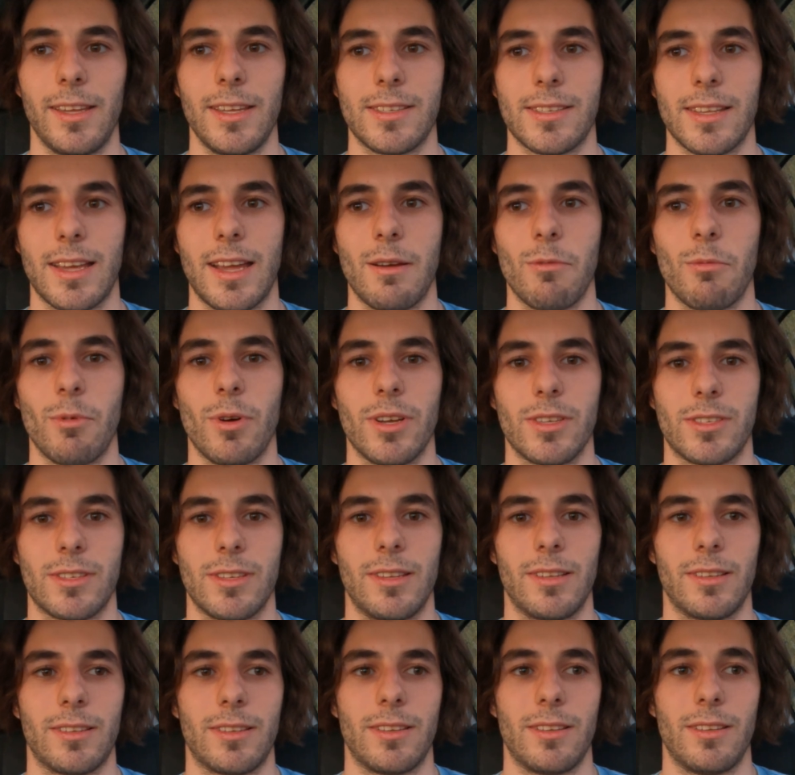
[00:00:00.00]
least I
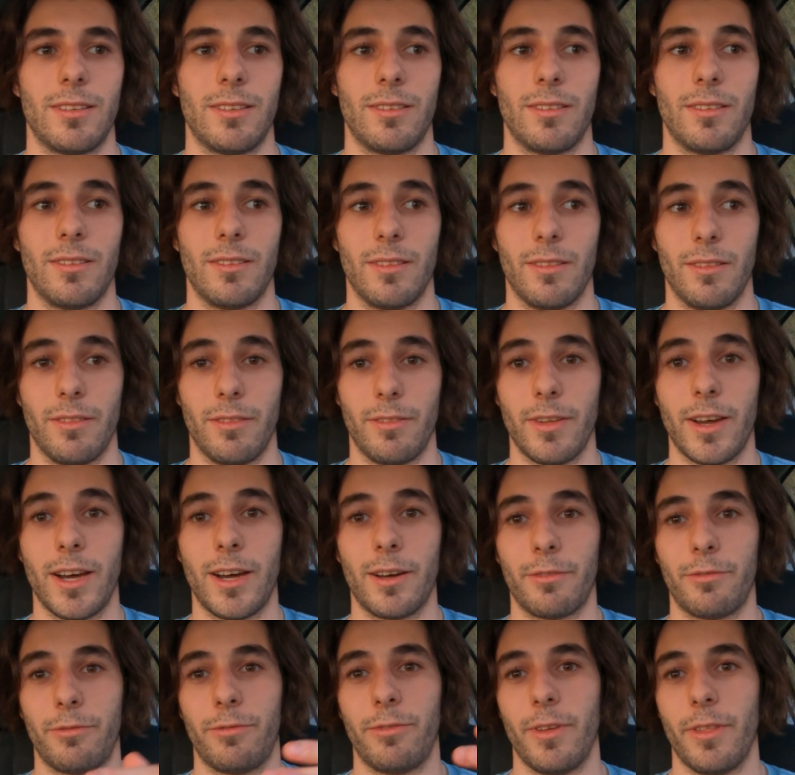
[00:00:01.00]
wasn't
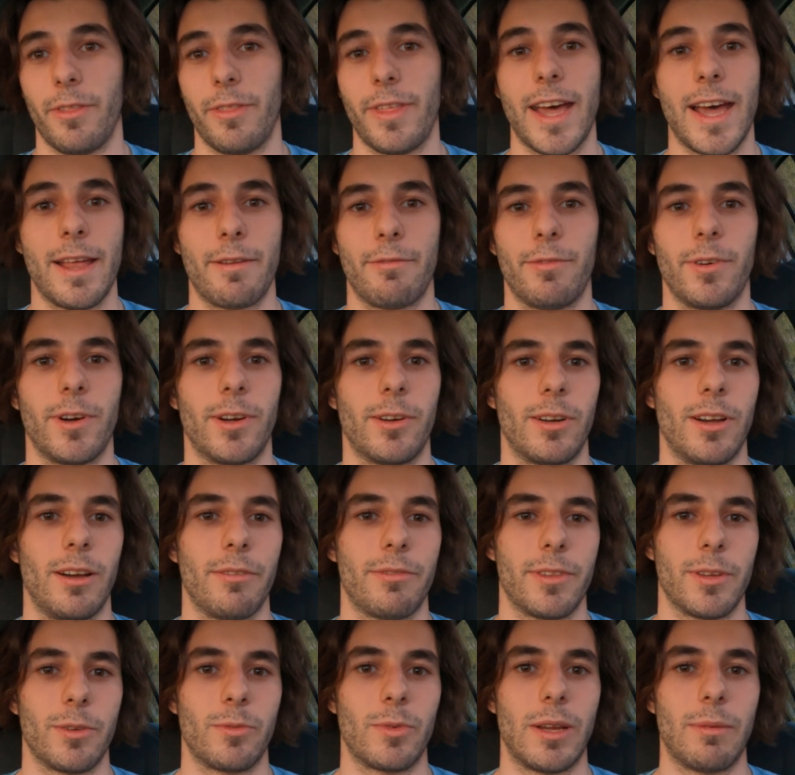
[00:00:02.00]
that far
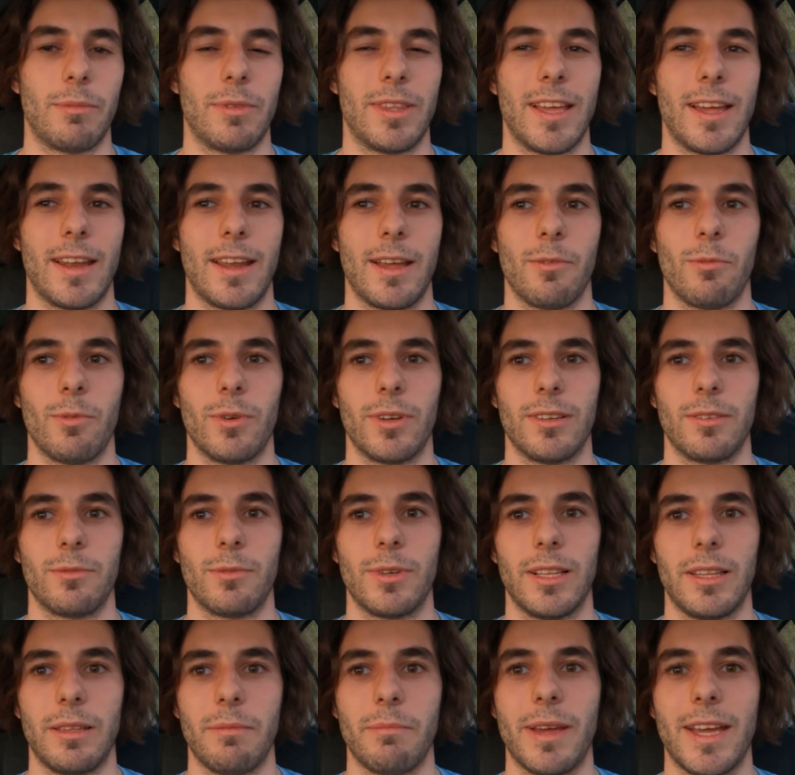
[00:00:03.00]
off the grid that I wouldn't
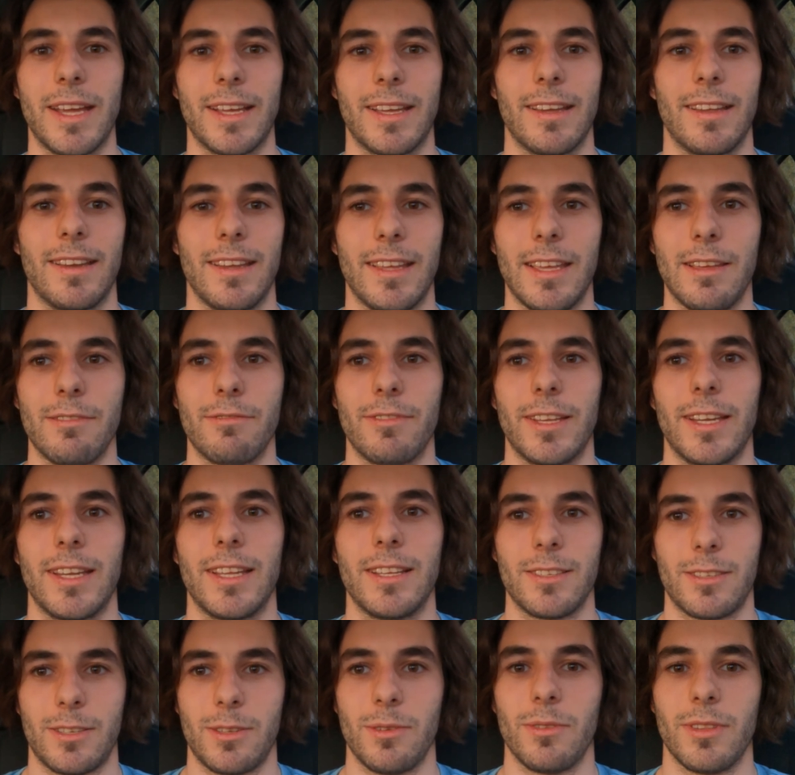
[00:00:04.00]
really make it even
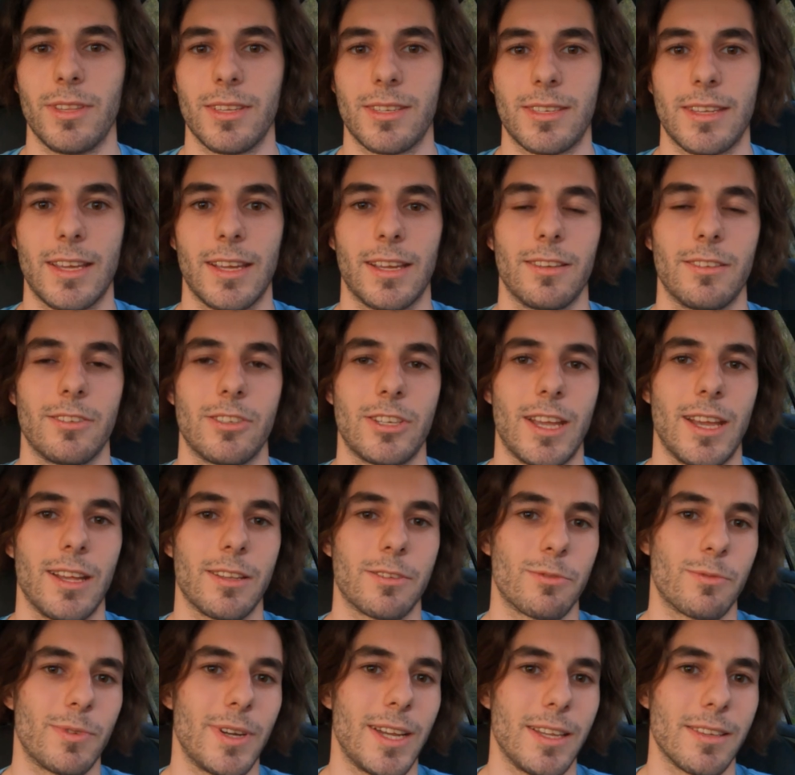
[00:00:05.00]
into the second
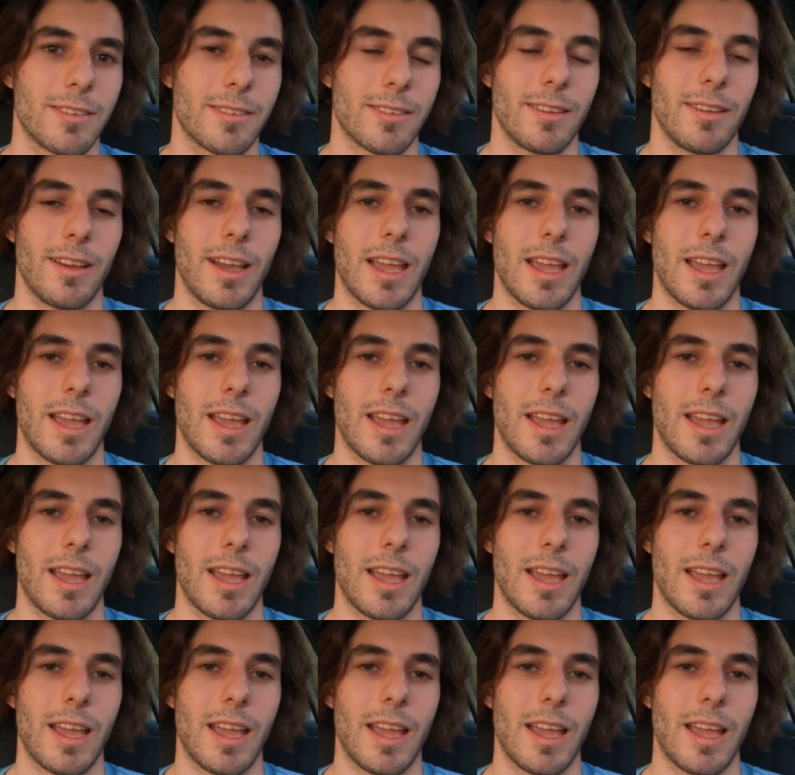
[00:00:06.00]
chance race.